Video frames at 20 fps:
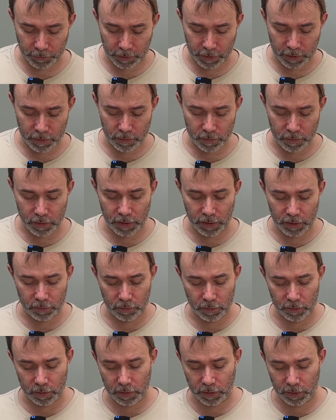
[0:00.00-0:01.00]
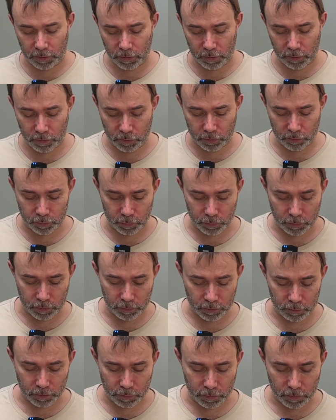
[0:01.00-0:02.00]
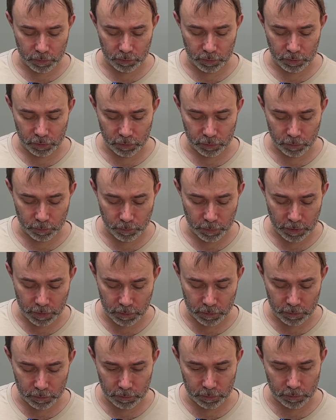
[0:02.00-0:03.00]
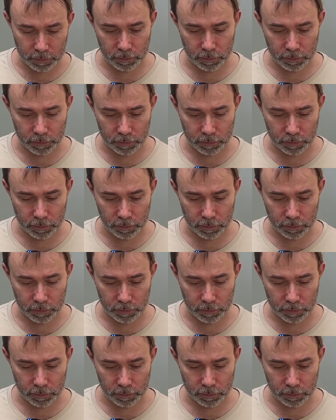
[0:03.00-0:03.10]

in a little cubes. The cornichon pickles